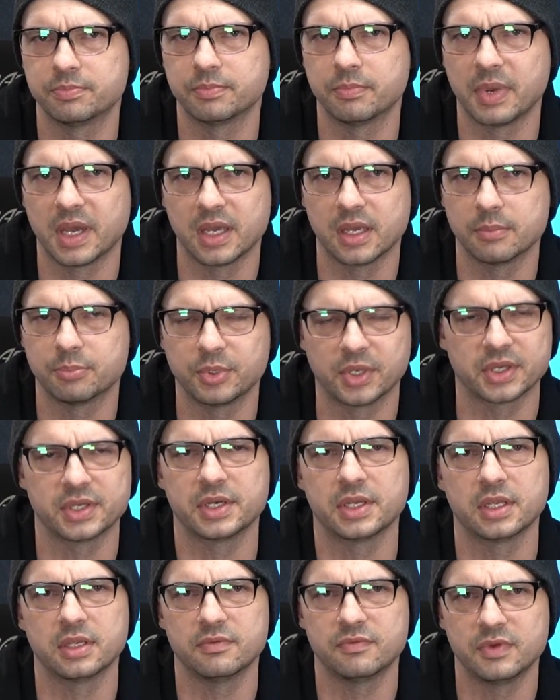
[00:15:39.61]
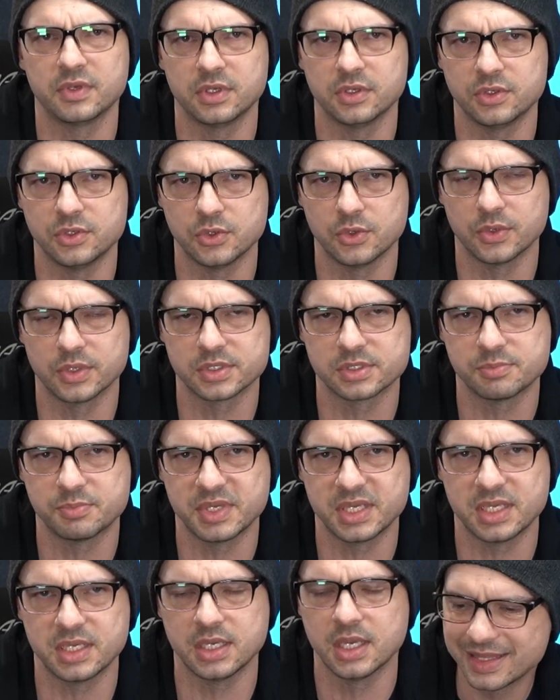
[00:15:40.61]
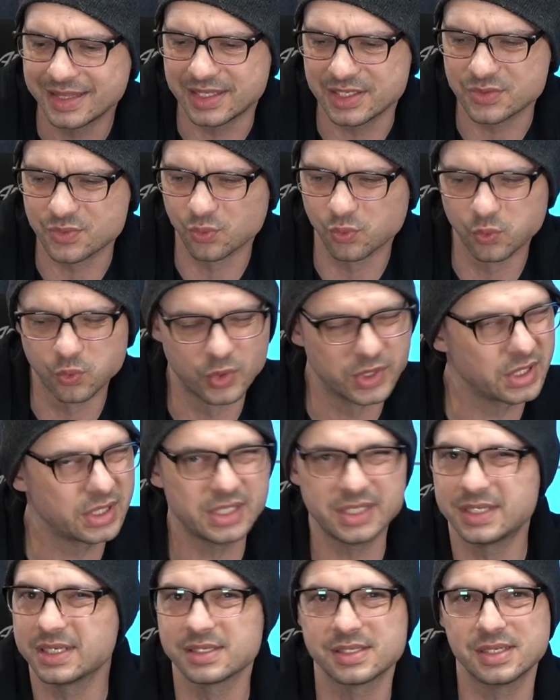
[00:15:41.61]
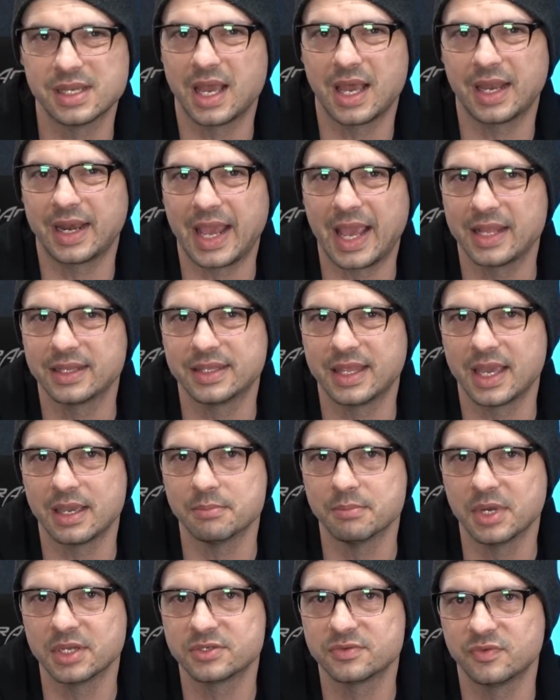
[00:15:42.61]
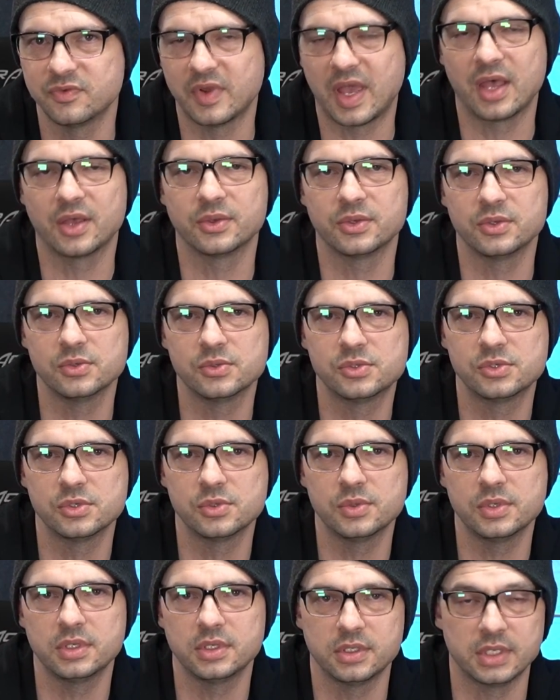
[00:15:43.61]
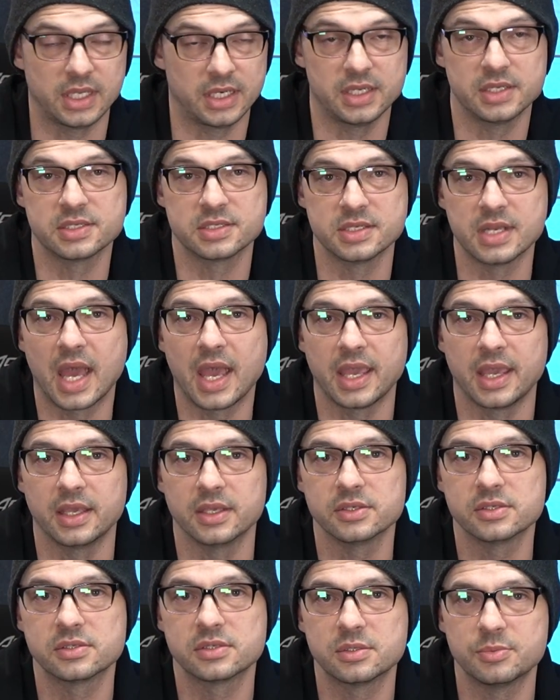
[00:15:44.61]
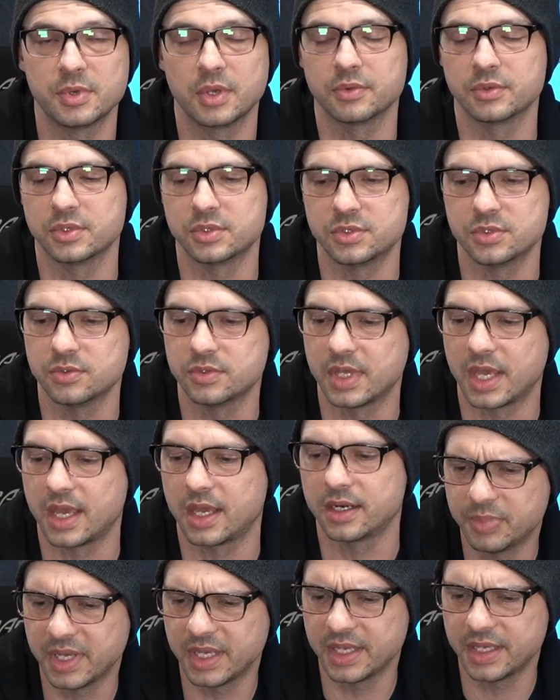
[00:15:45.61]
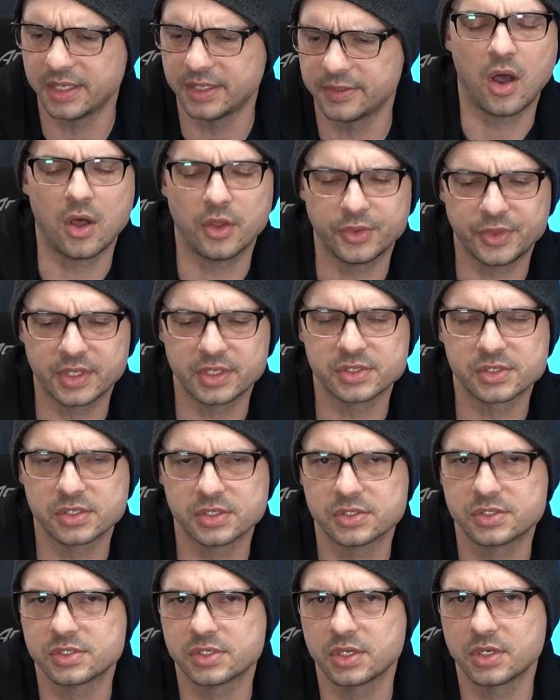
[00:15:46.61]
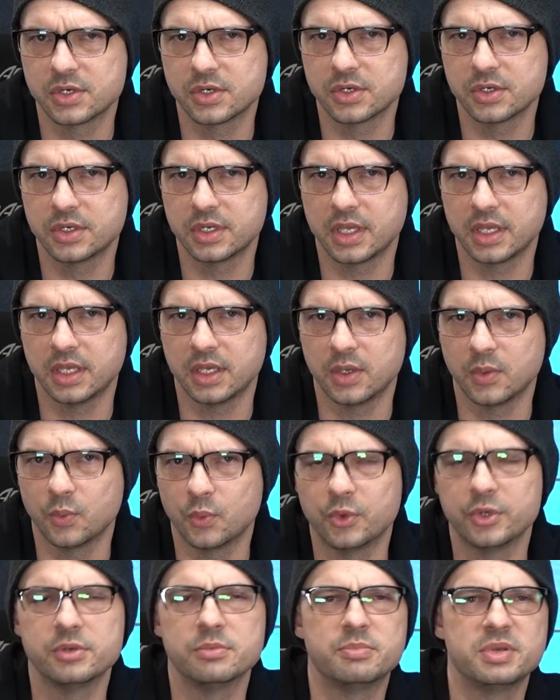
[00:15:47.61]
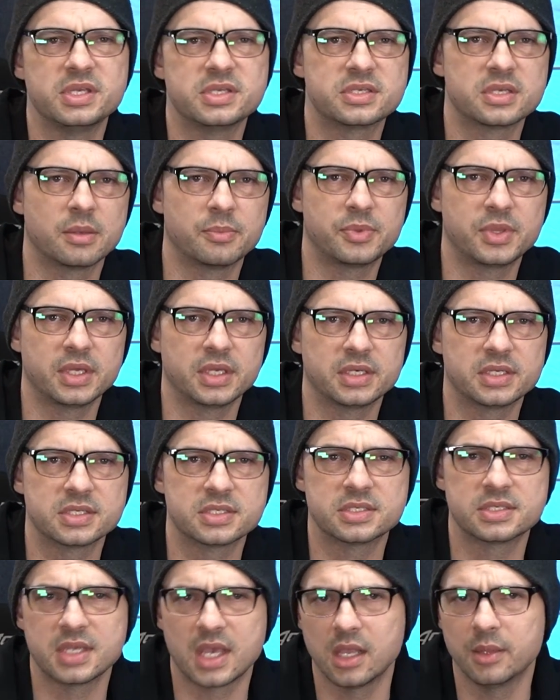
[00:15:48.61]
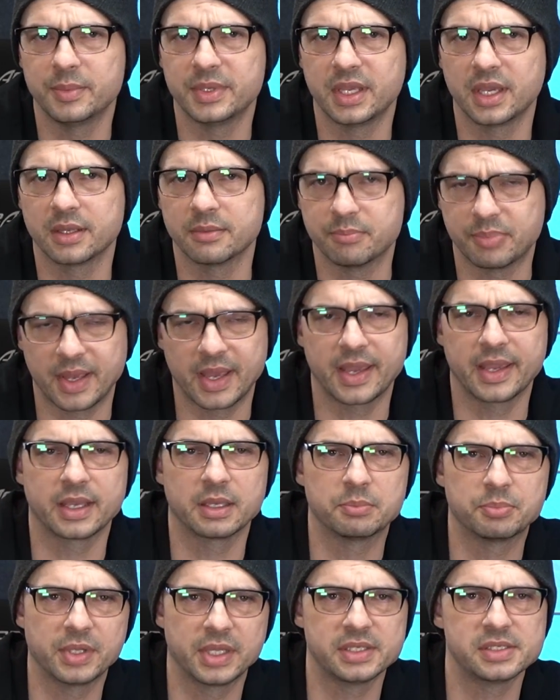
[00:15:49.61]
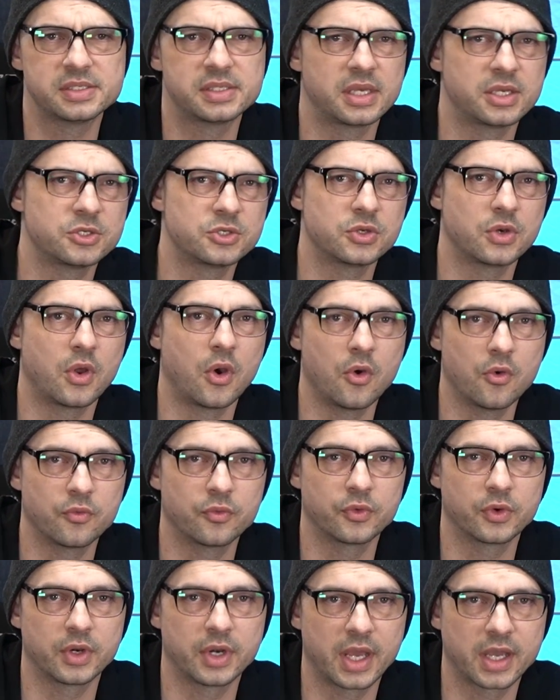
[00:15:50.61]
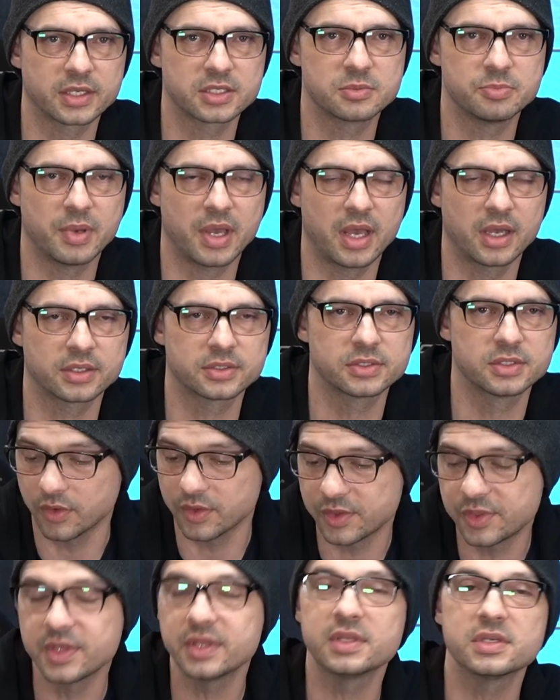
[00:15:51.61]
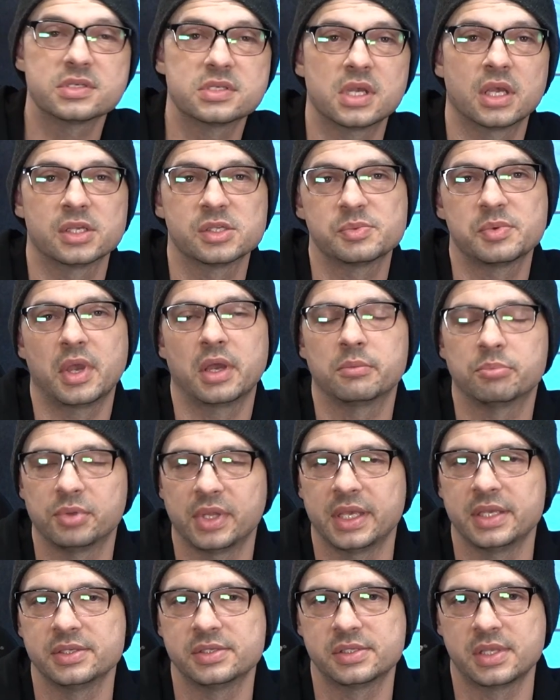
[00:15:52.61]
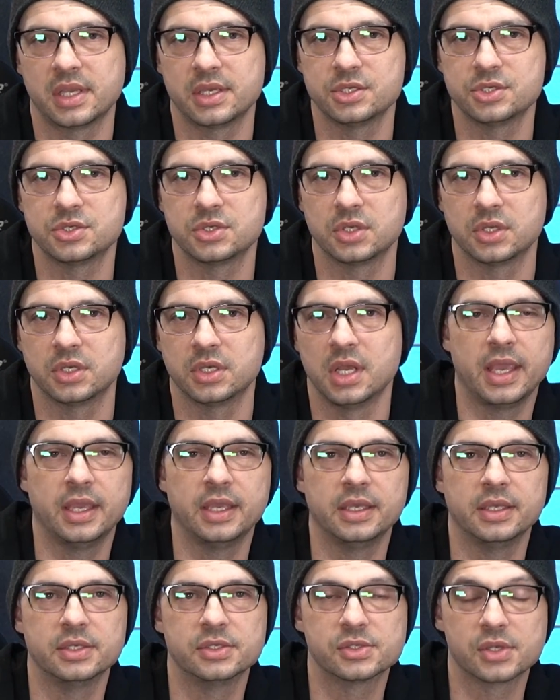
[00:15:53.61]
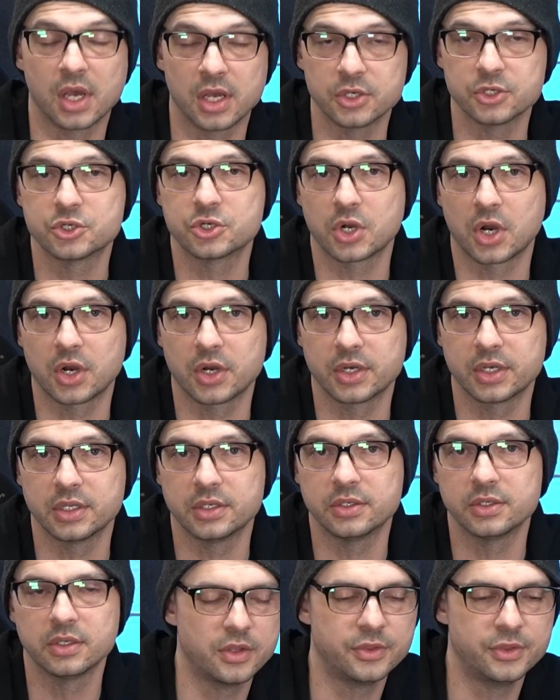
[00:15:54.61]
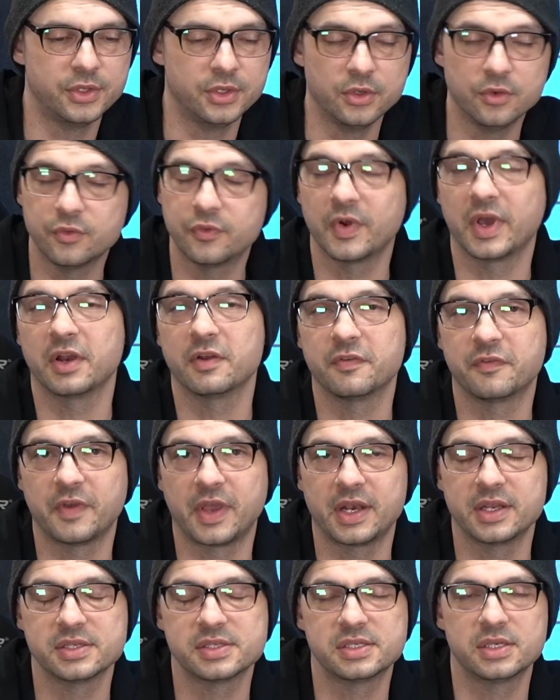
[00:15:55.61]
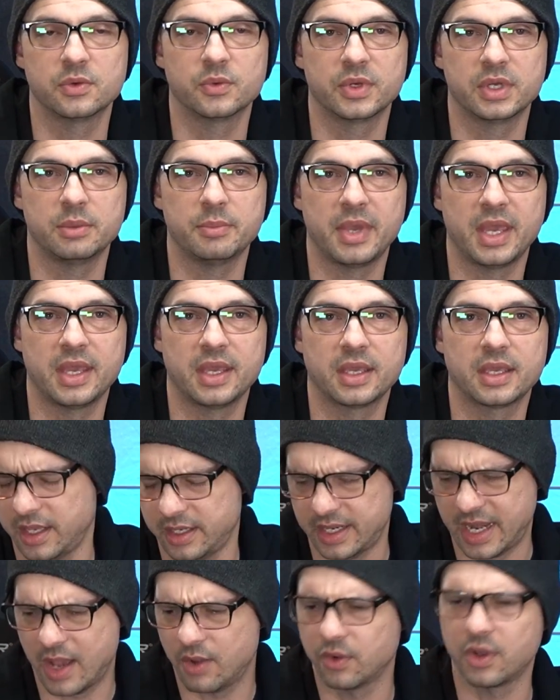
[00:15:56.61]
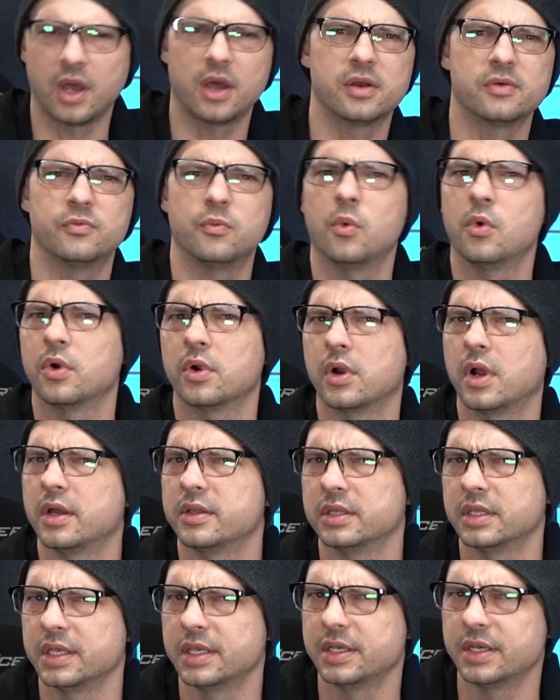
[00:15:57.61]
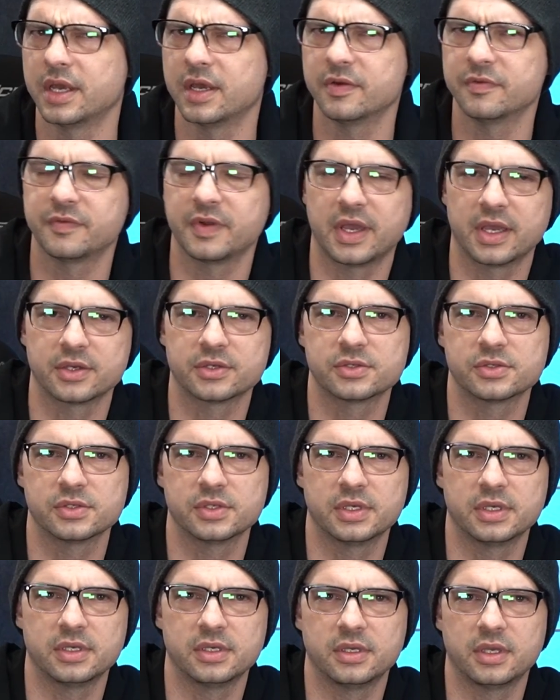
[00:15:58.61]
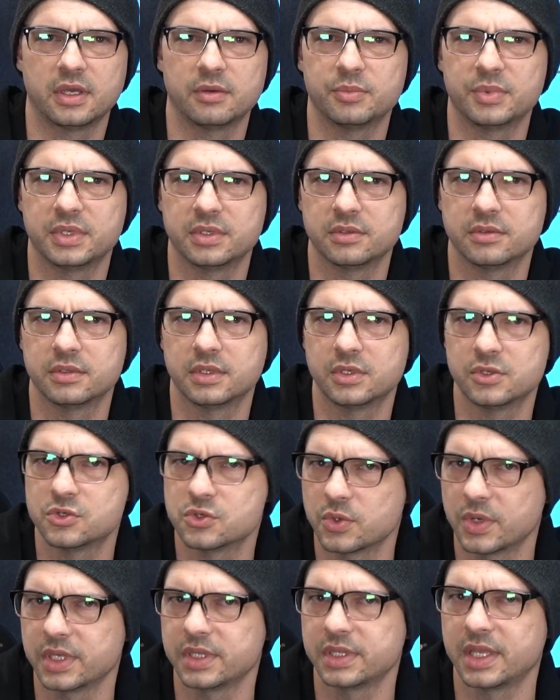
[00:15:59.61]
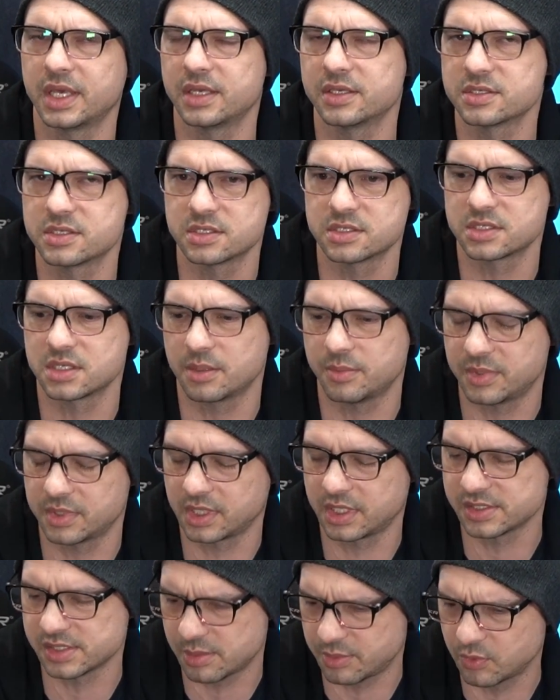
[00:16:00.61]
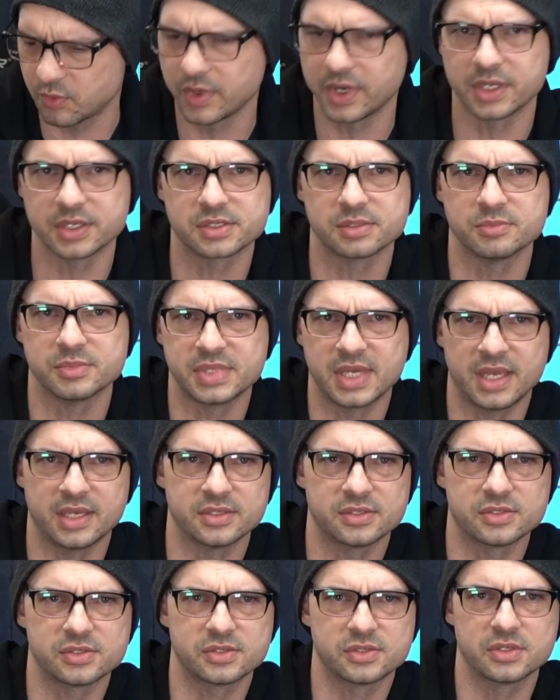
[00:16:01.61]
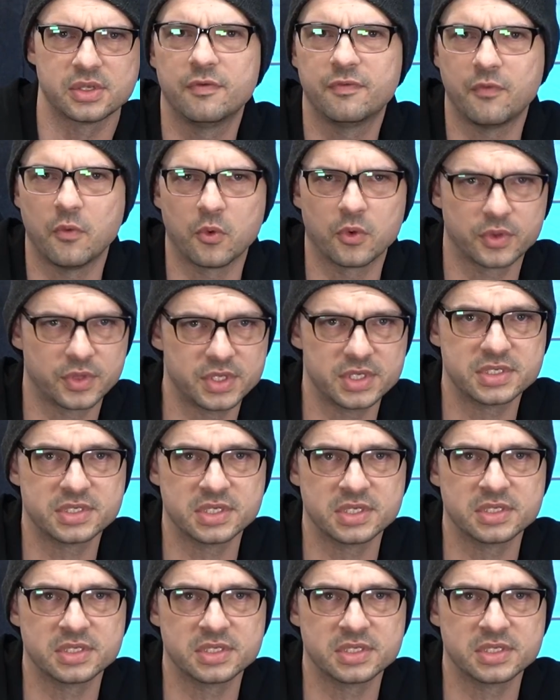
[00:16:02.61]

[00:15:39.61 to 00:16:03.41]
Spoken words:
by plugging it in via USB, this really does not add that much value to it. It is nice to be able to do that, but all things considered, it wouldn't be something to sell me on buying a PlayStation over an Xbox. The thing that sells me on PlayStation is Uncharted, the new Final Fantasy remake, and now God of War, oddly enough. I actually have been enjoying that because I've been running some tests for this